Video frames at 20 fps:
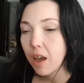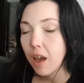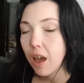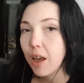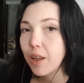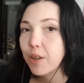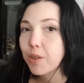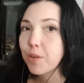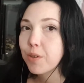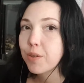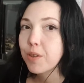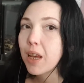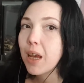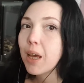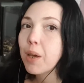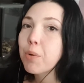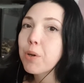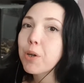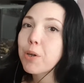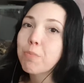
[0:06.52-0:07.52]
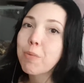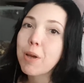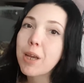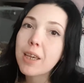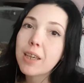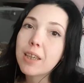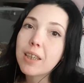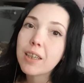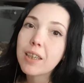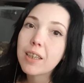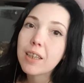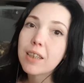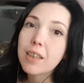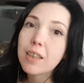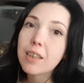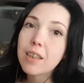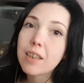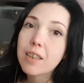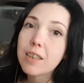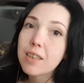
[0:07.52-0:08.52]
And today we're making
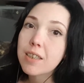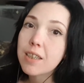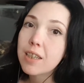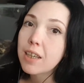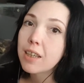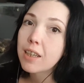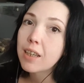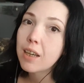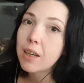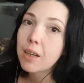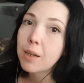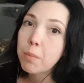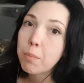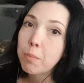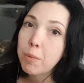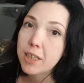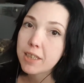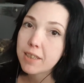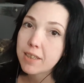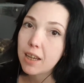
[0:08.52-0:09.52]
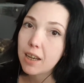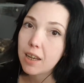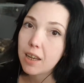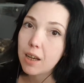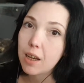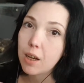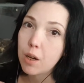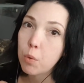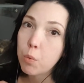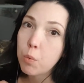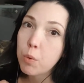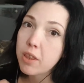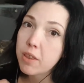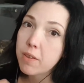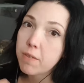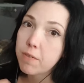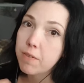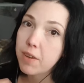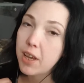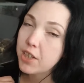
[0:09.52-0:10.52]
tikka masala with
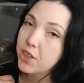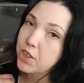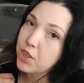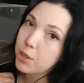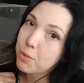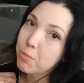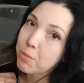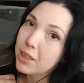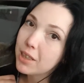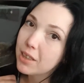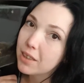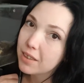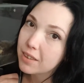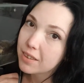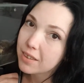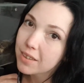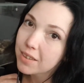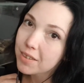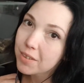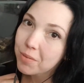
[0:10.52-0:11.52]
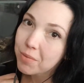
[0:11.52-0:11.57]
vegetables.